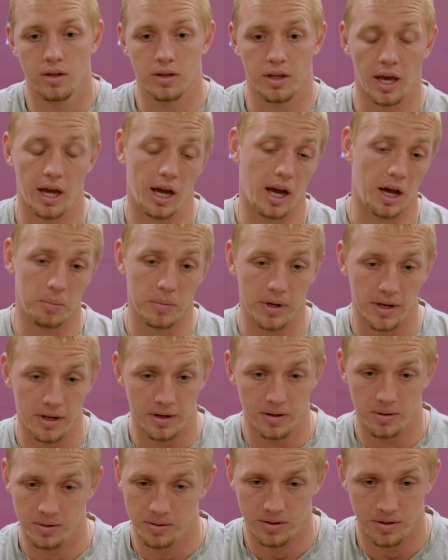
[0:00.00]
Yeah, I mean,
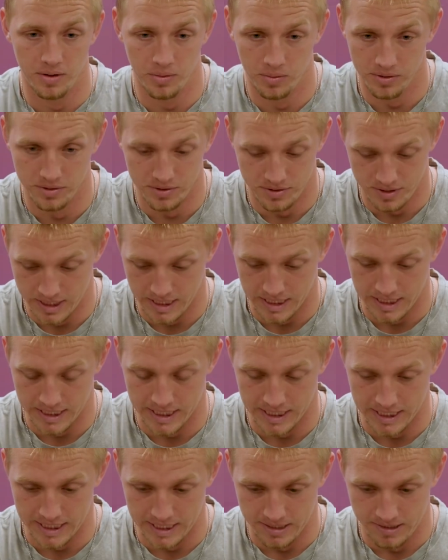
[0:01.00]
it was
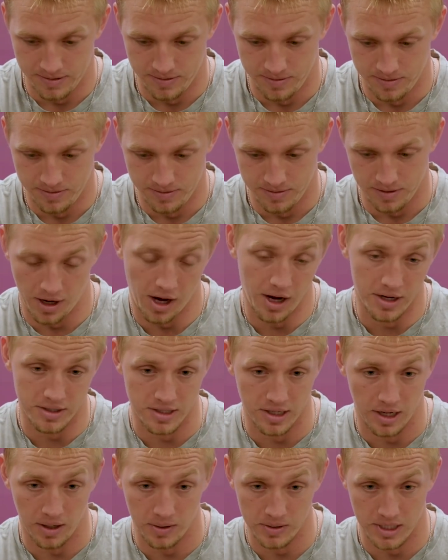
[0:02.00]

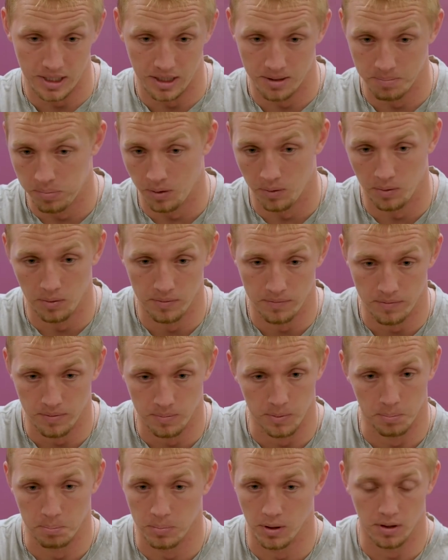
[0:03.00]
honestly, I was kind of pulling
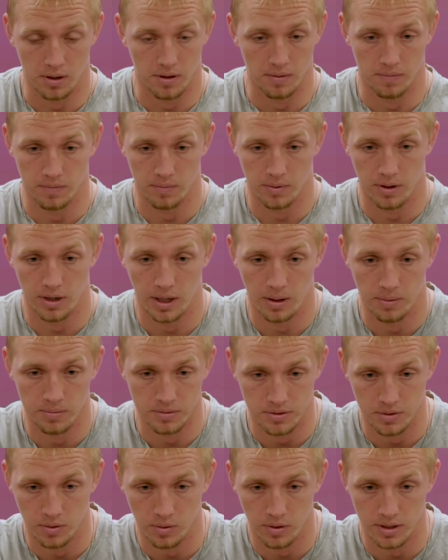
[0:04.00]
from the book of what I
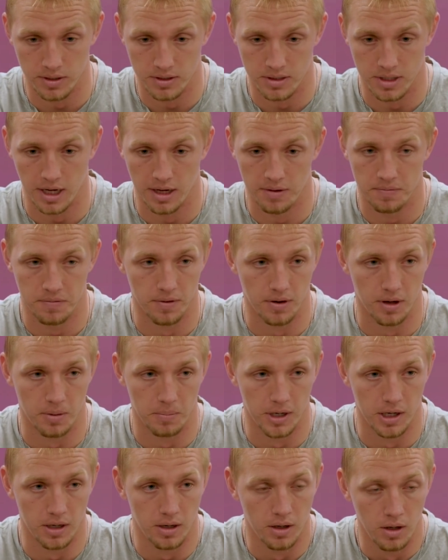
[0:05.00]
was doing at Stanford. I
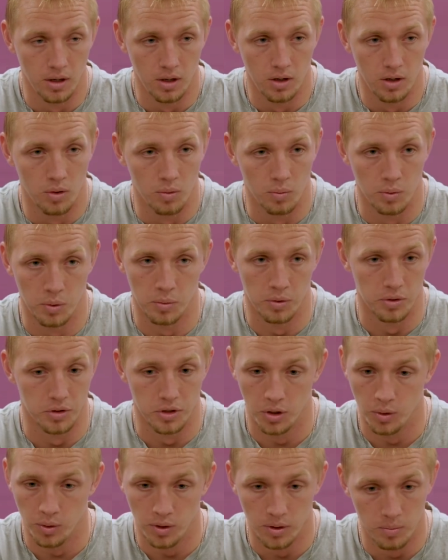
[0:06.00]
mean, we
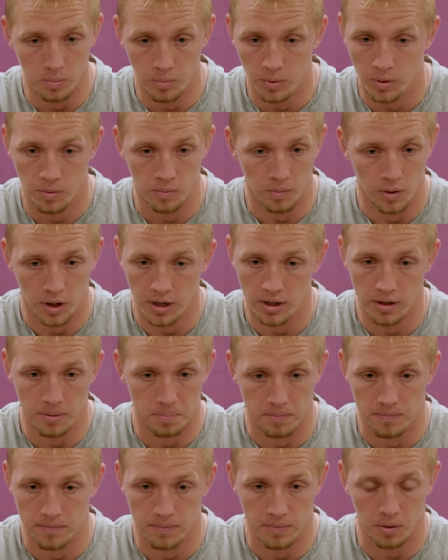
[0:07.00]
were running
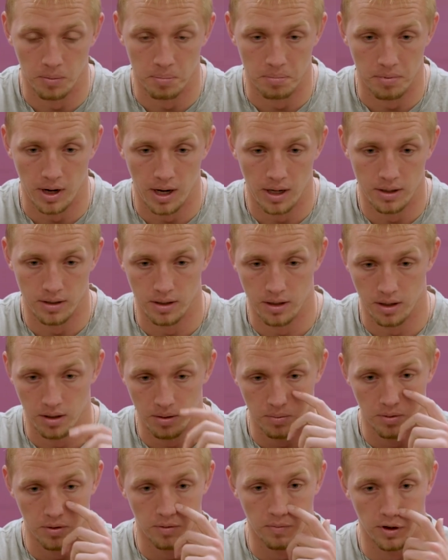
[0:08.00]

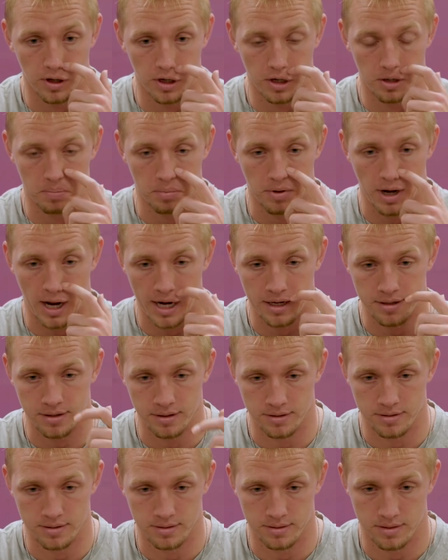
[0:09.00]
a
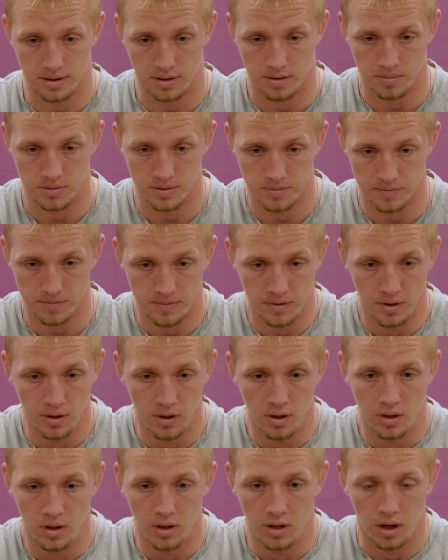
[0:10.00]
practice in terms
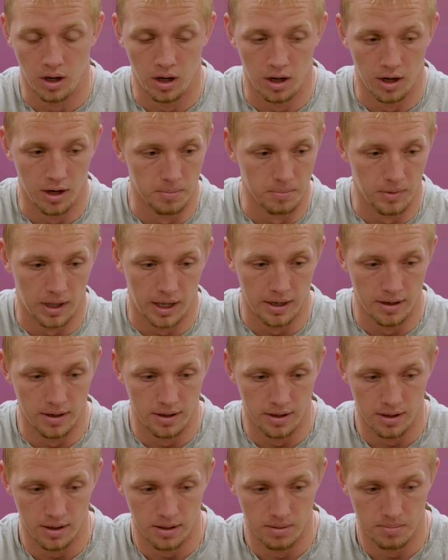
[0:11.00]
of lining
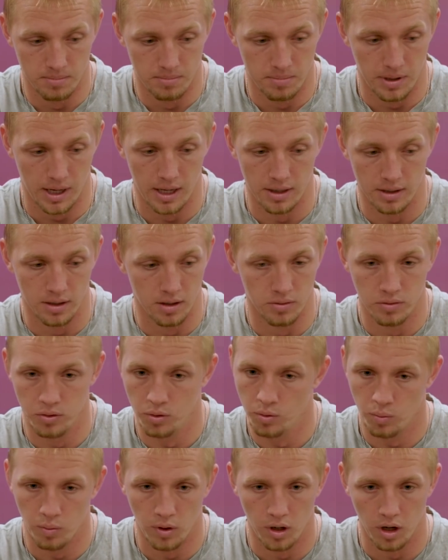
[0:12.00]
up, patting, you know,
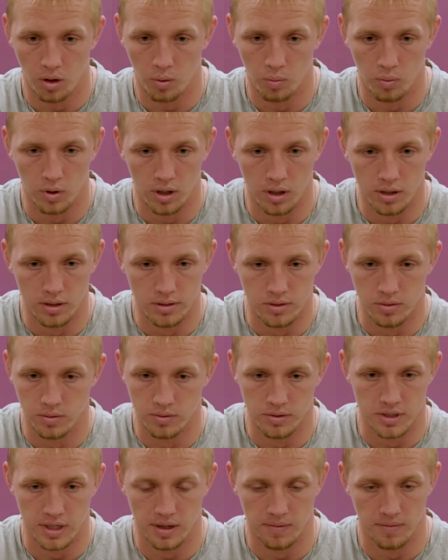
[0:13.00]
doing one-on-ones,
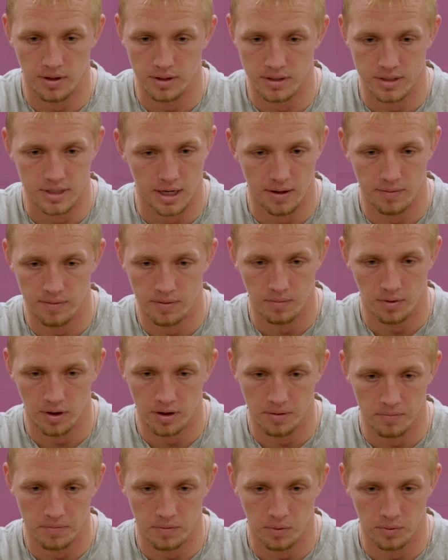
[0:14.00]
doing seven-on-seven,
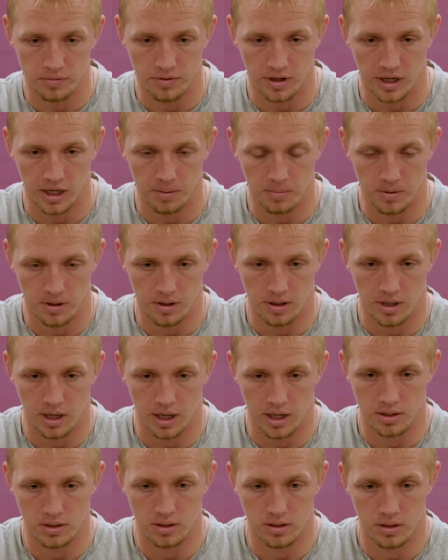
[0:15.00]
running full team on
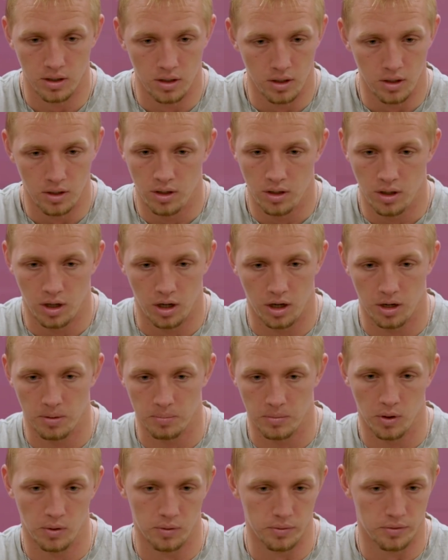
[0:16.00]
occasion,
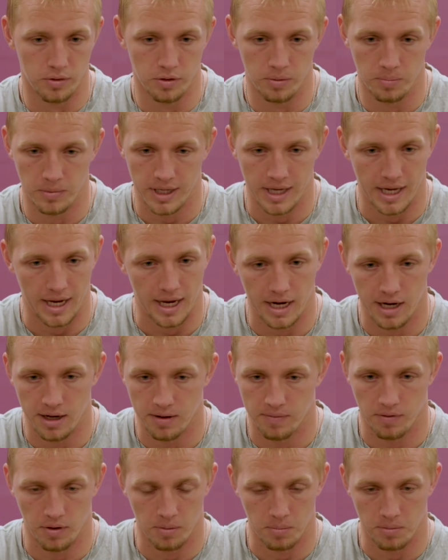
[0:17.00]
going through the
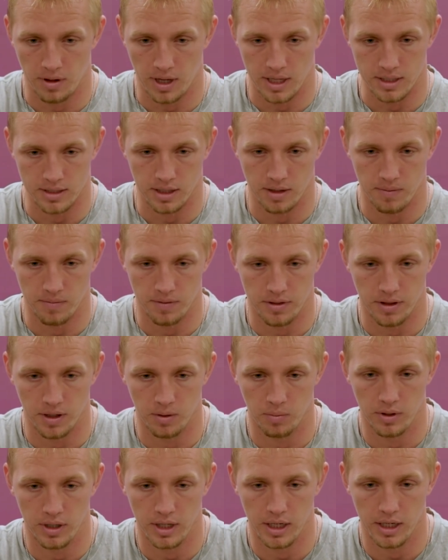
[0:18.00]
mechanic, verbalizing
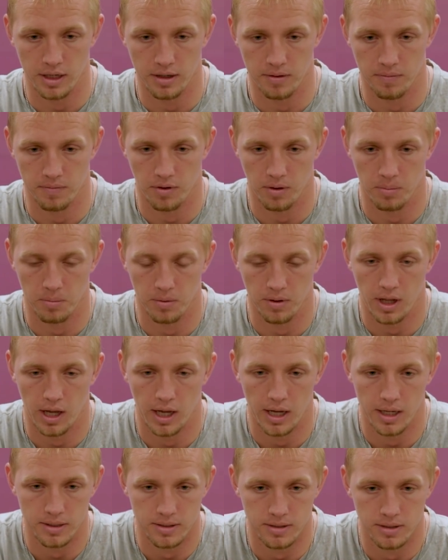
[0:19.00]
everything we needed to
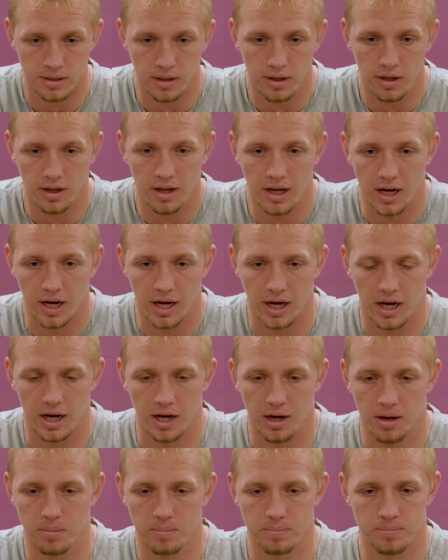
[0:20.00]
verbalize.
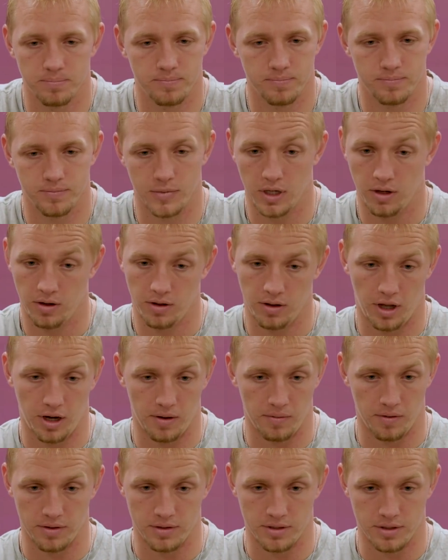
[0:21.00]
You know, a lot
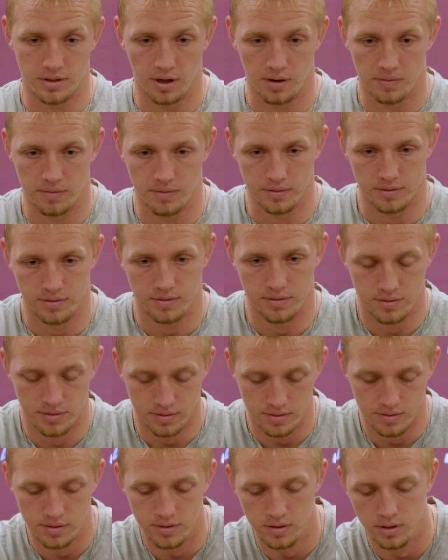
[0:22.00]
of our stuff is
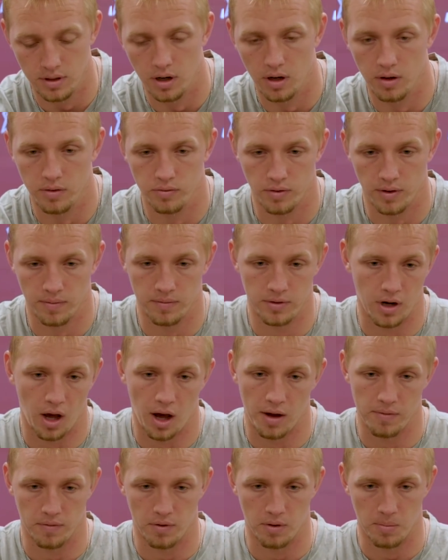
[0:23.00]
you know, driven
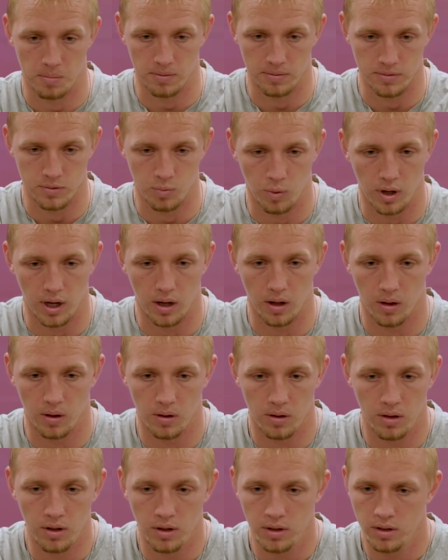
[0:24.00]
nonverbal as
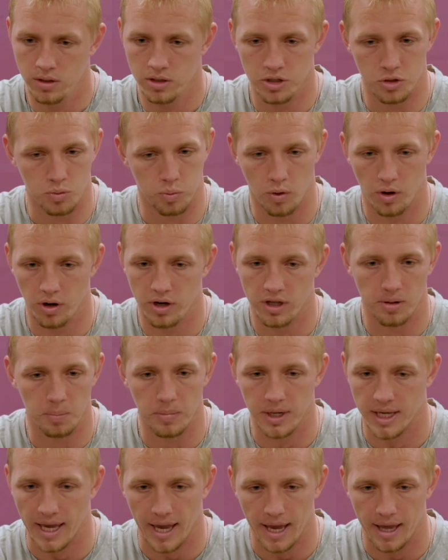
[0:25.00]
well. Just working the
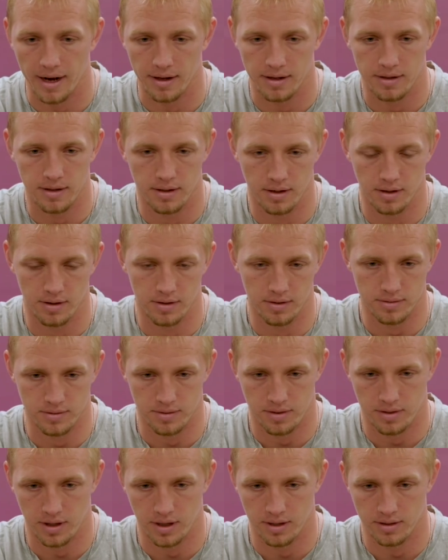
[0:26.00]
mechanic, you know, those are
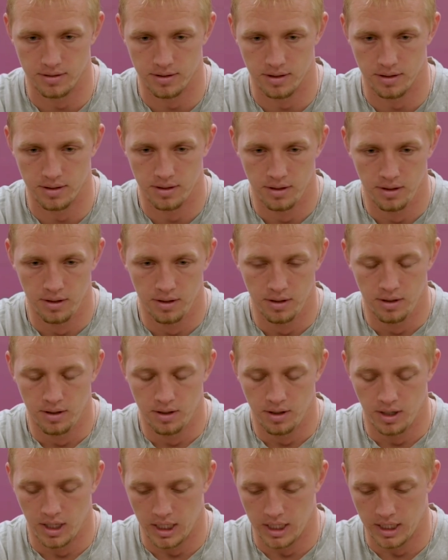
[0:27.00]
things that
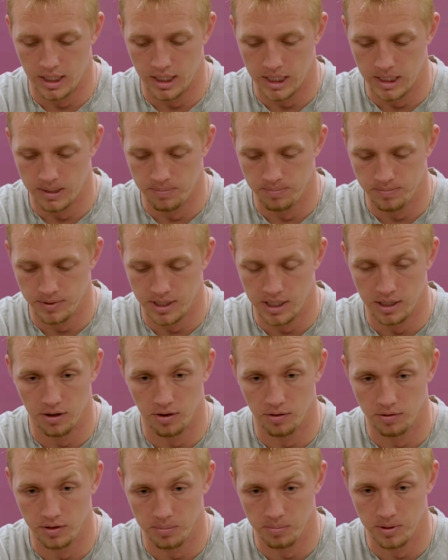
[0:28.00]
can
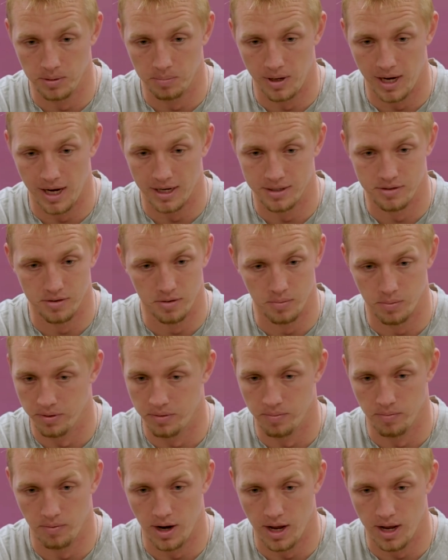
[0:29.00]
only be mastered
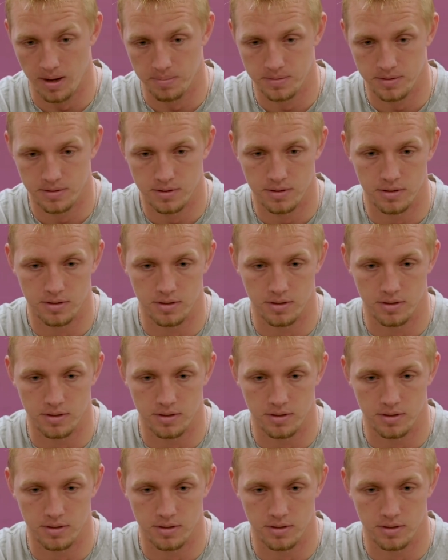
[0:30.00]
with reps.